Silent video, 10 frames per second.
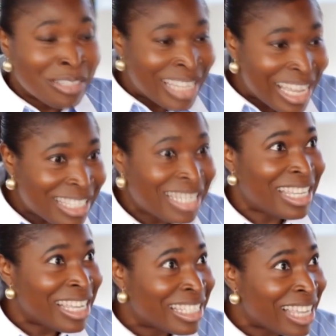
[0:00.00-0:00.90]

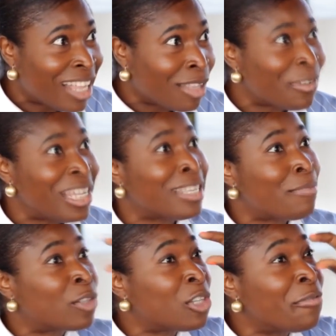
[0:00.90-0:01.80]
Destiny itself is
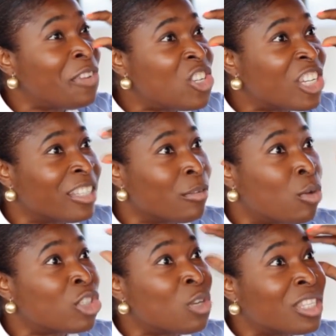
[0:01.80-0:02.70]
about your vision,
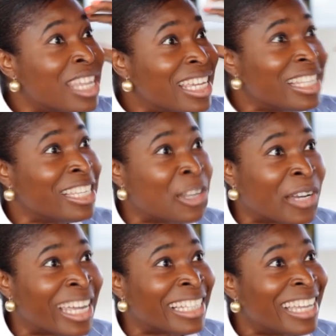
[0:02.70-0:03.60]
what you're thinking in
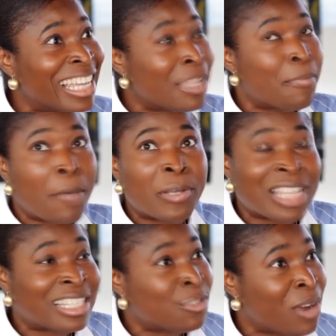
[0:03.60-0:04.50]
your head, the
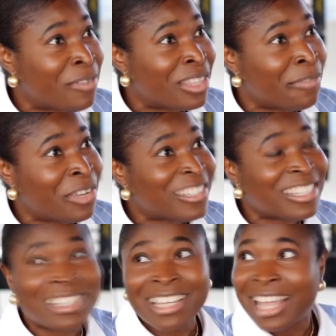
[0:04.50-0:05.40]
purpose that is driving the
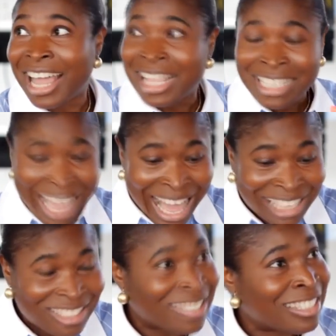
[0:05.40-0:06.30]
vision, and the
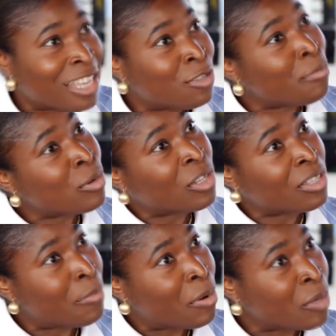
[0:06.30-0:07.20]
actions that you put
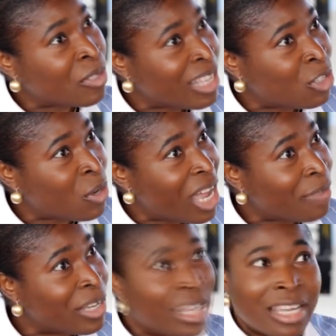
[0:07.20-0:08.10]
on the purpose that you
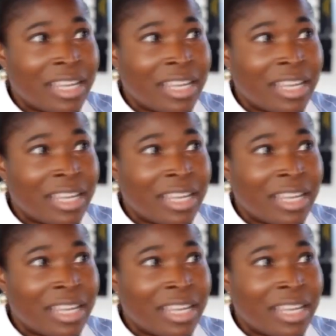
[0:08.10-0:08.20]
have.